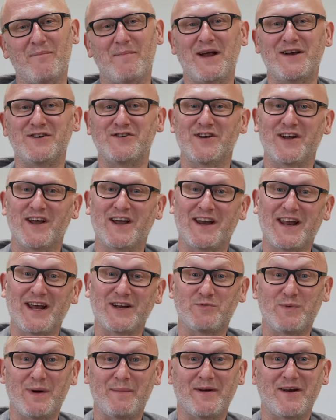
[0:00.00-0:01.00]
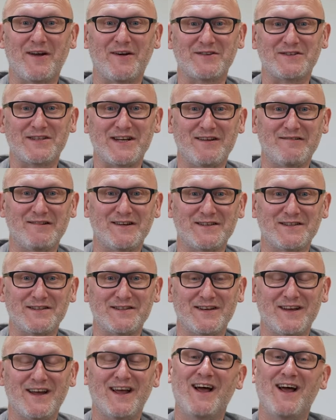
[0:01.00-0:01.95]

Pension Connect webinar series.